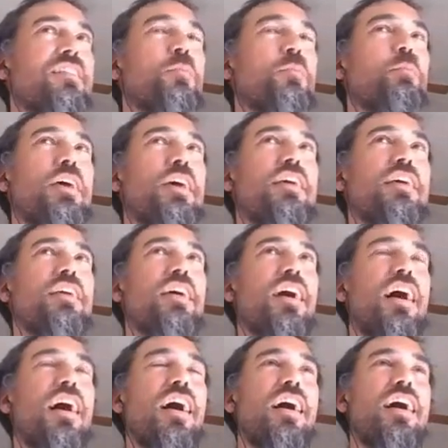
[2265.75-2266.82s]
is a
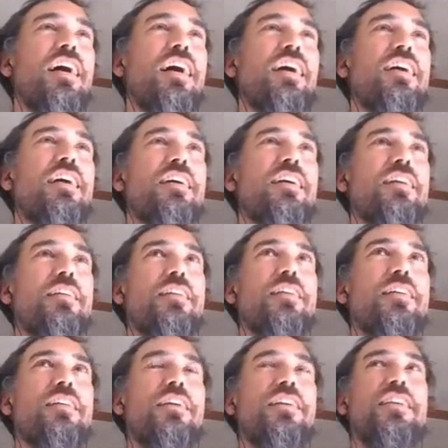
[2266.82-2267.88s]
big uh,
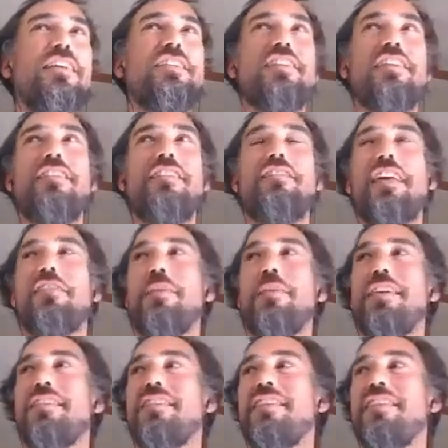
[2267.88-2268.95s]
initial
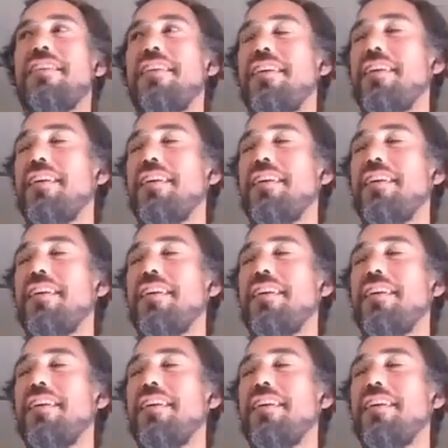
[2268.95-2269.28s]
investments,